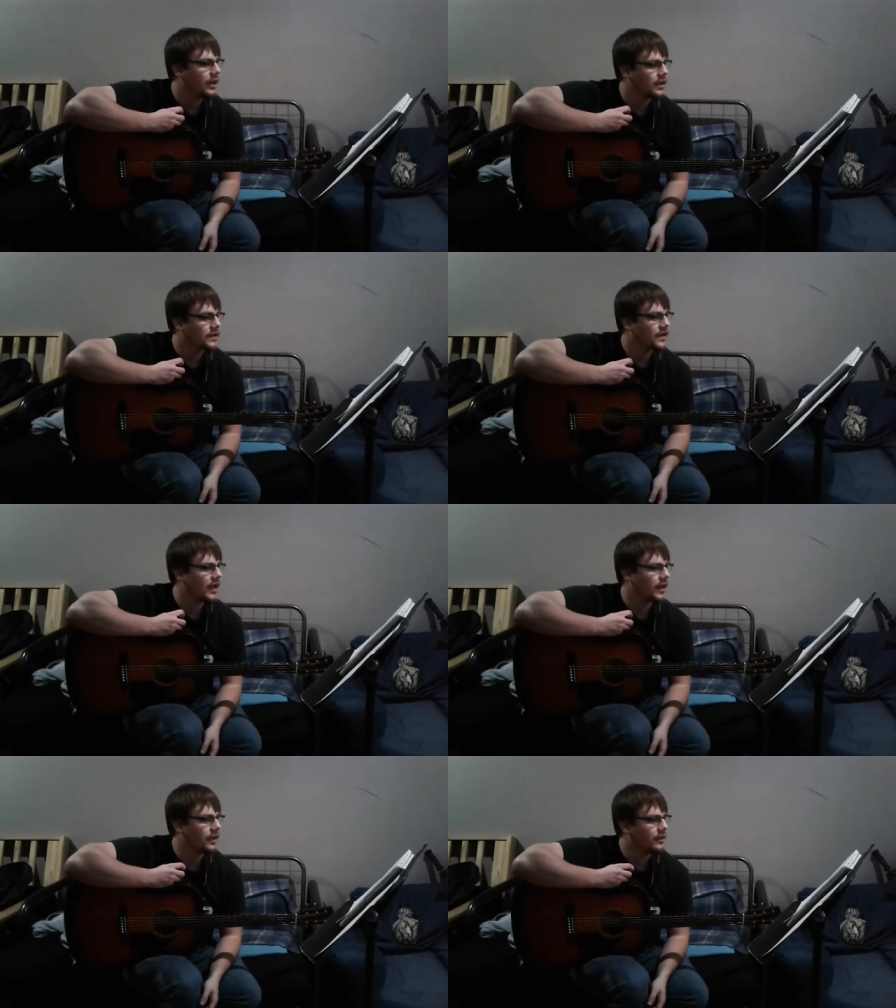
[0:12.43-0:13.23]
because
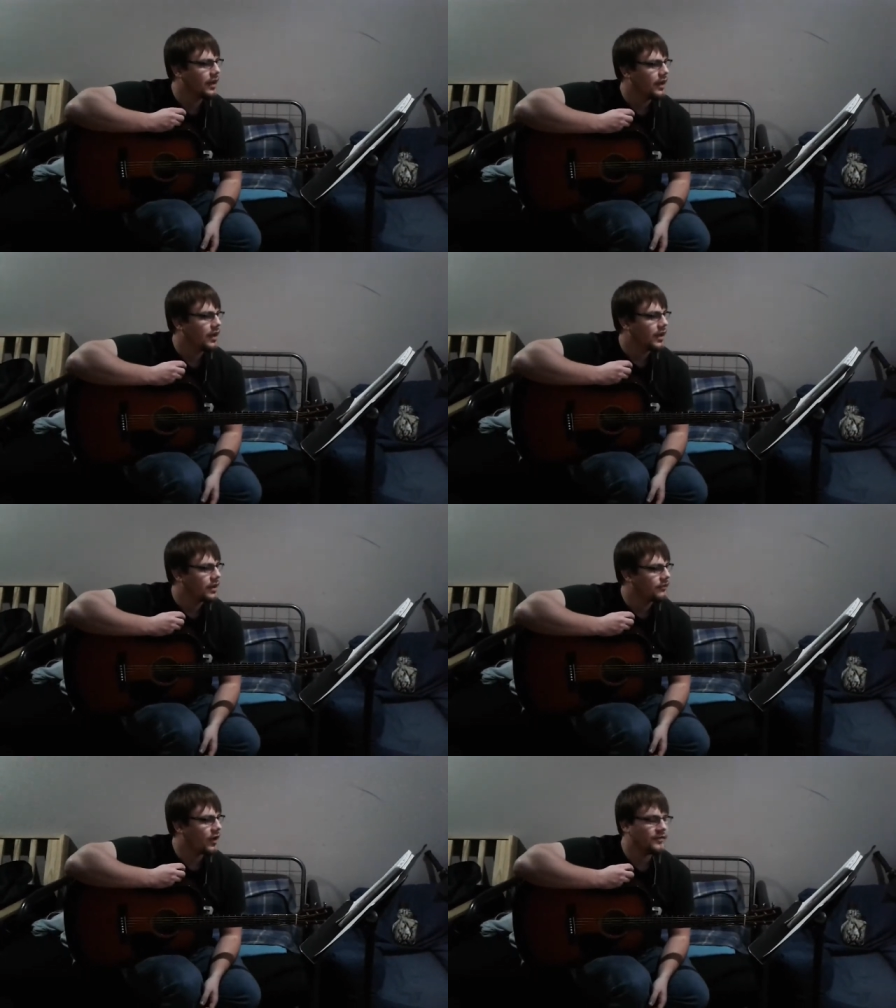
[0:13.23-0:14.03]
it
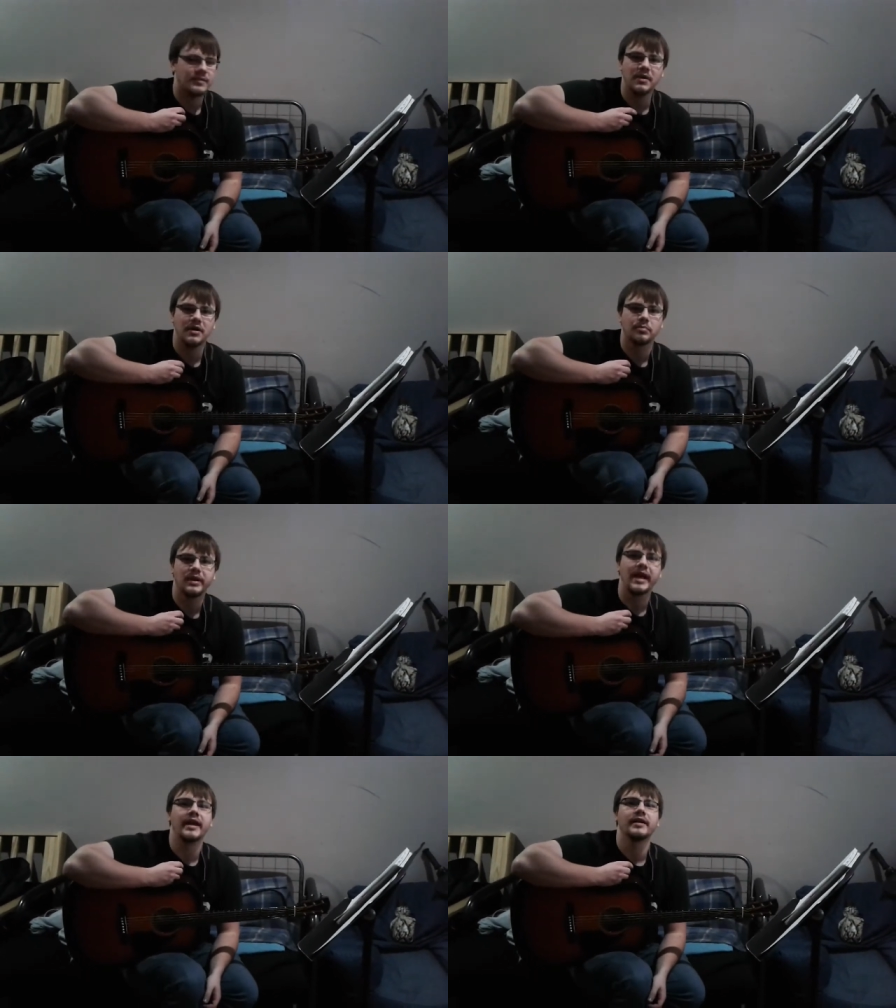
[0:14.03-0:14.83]
involves a bigger
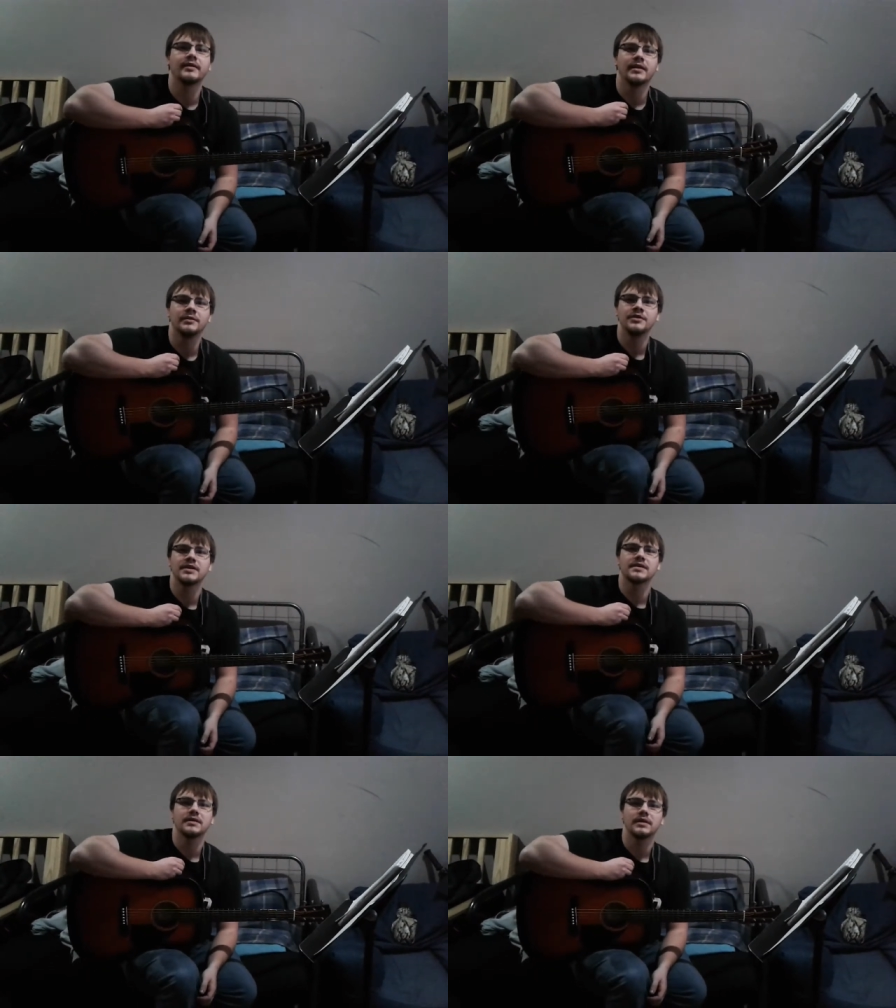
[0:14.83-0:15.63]
plan than
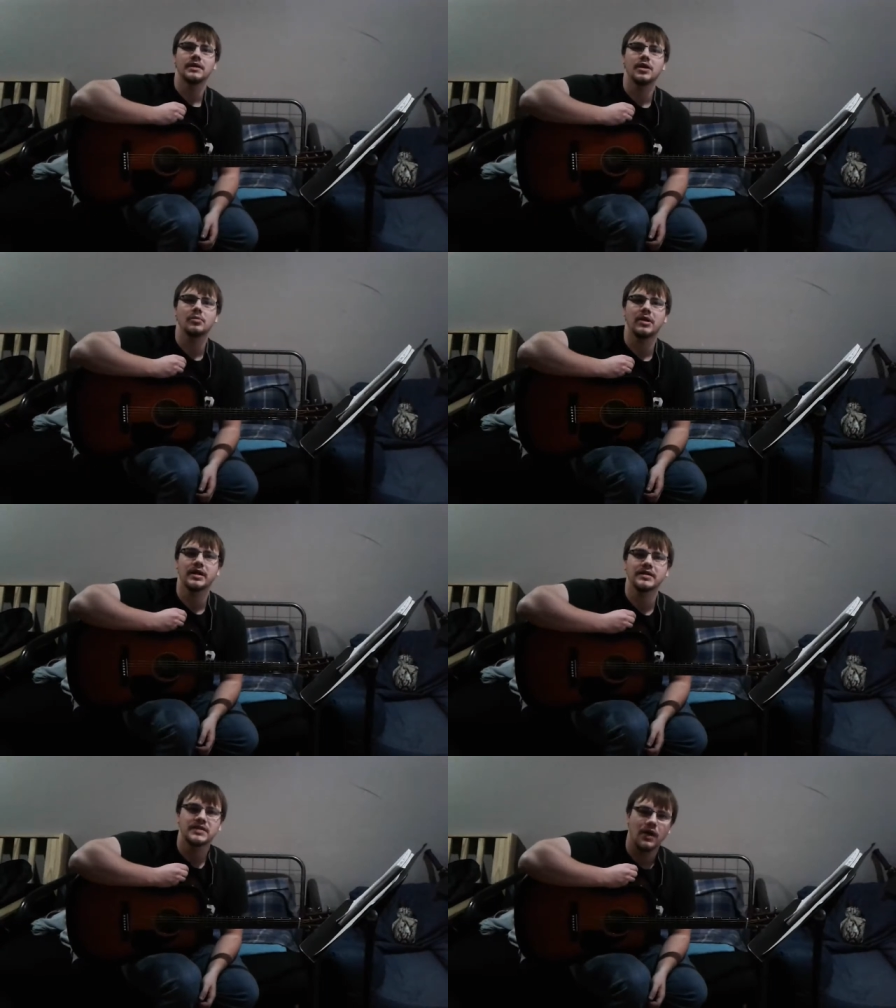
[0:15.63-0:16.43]
just
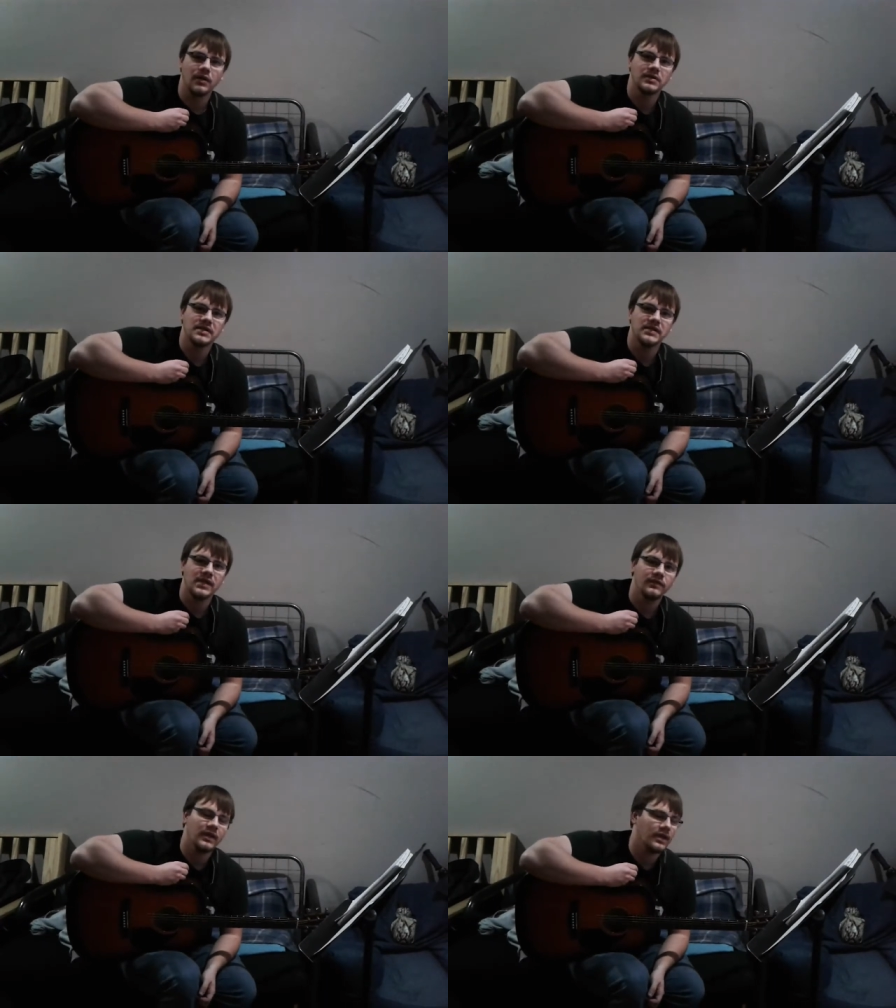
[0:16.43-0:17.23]
playing the songs and
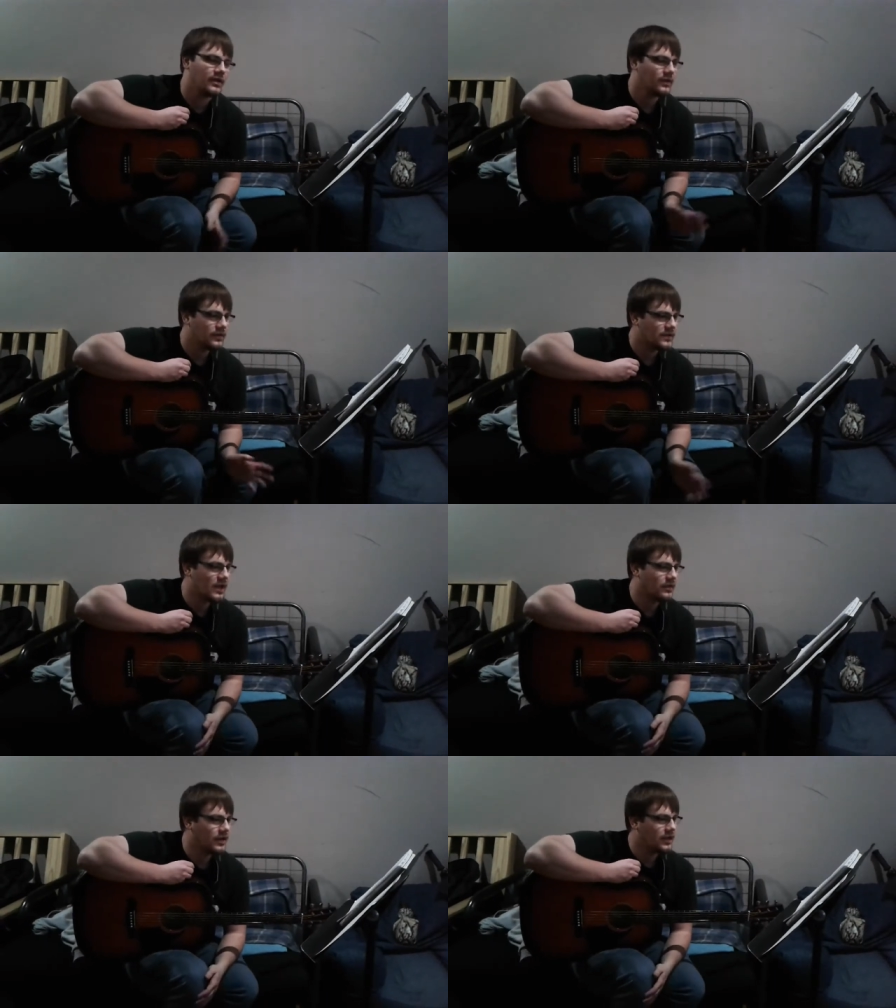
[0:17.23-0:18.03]
see if they
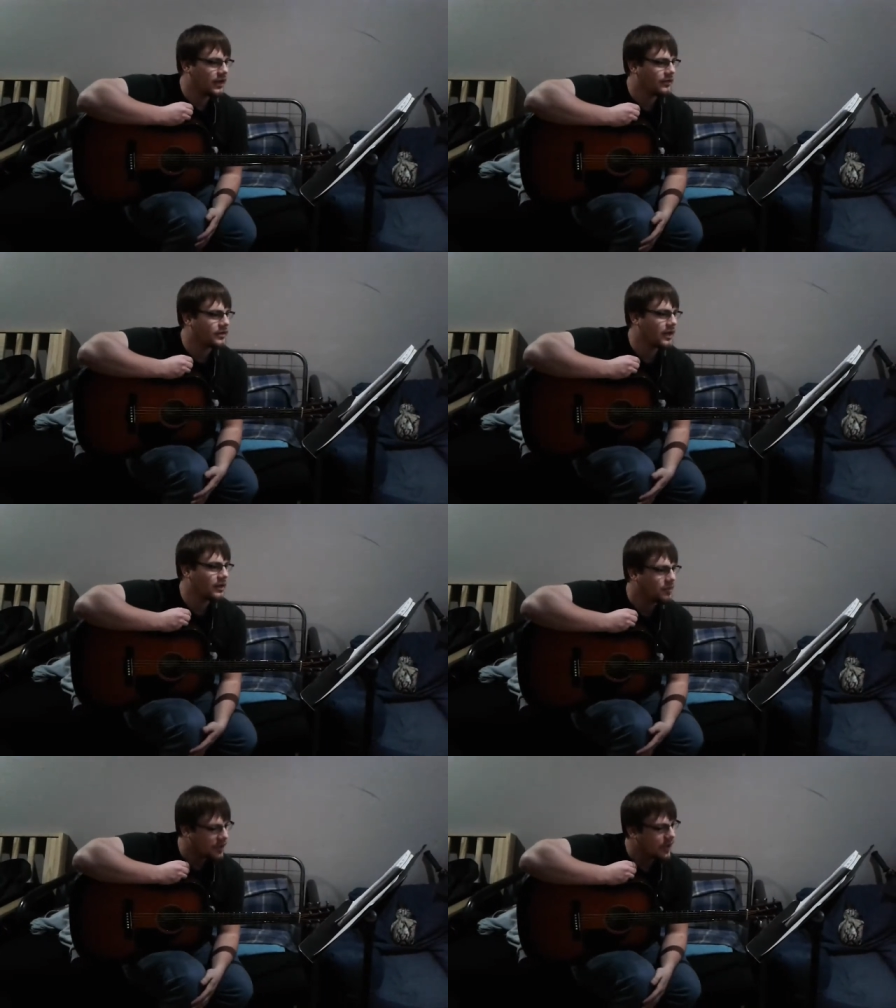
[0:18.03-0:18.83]
sound good and
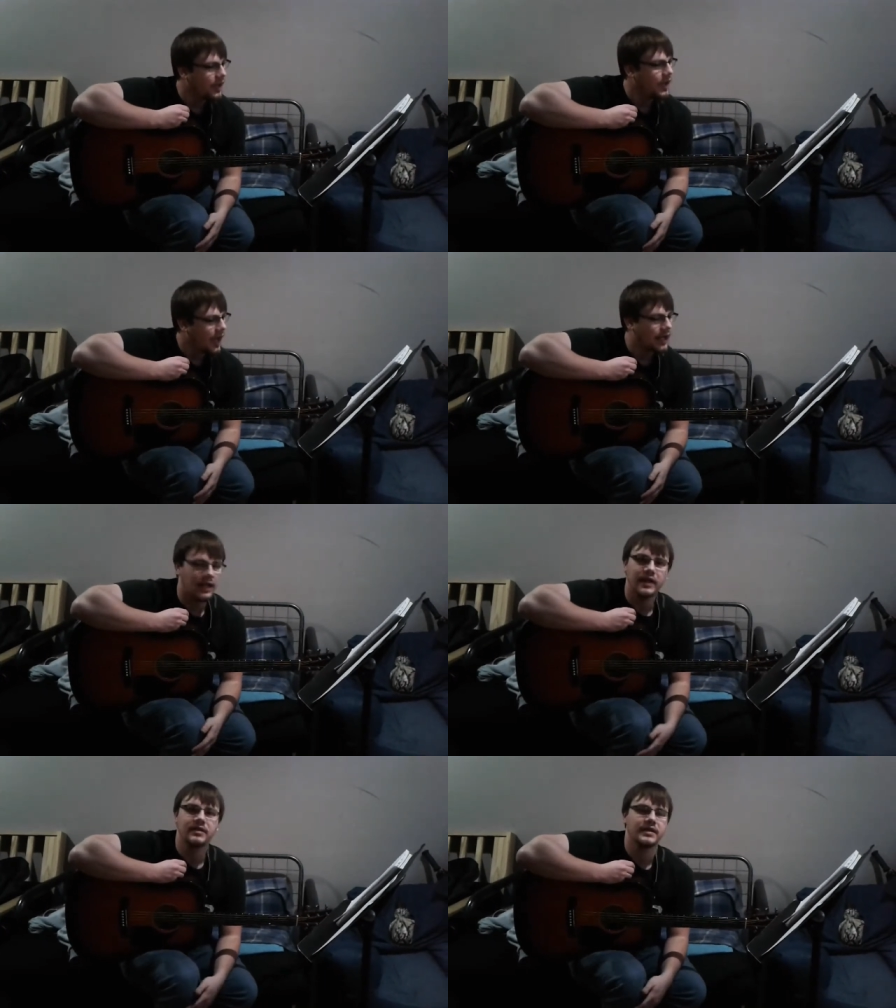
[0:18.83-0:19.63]
everything. But I
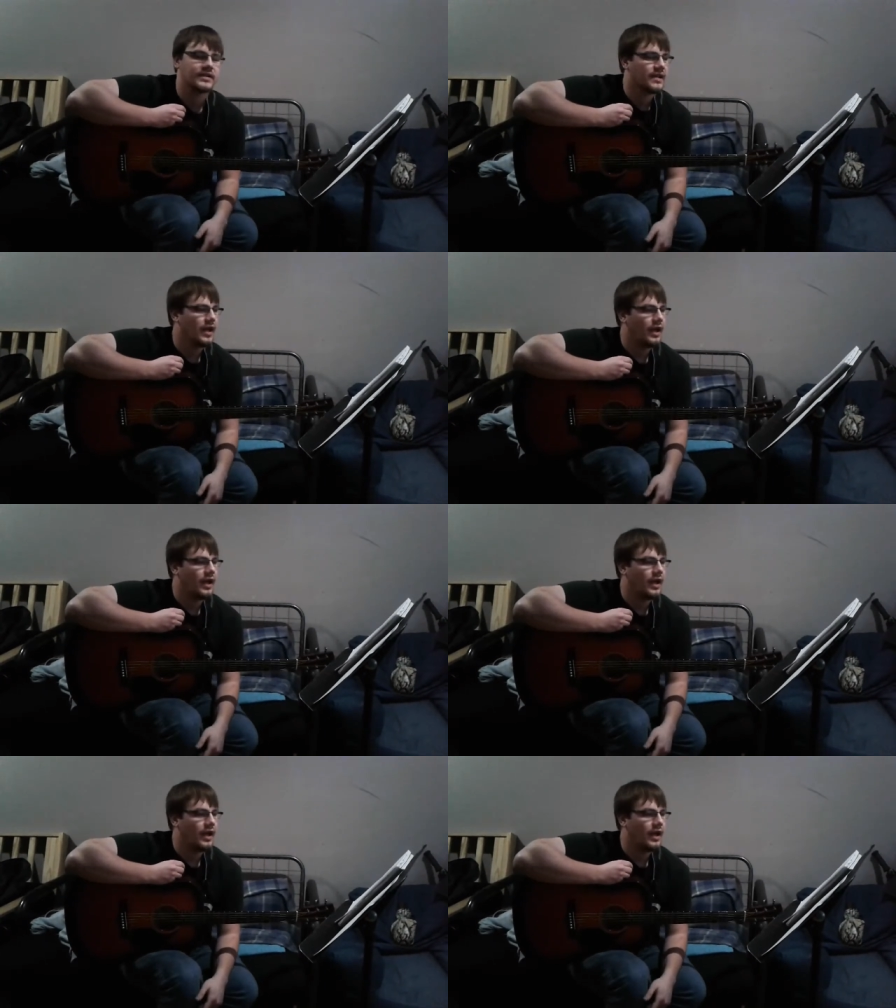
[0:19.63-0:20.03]
like this.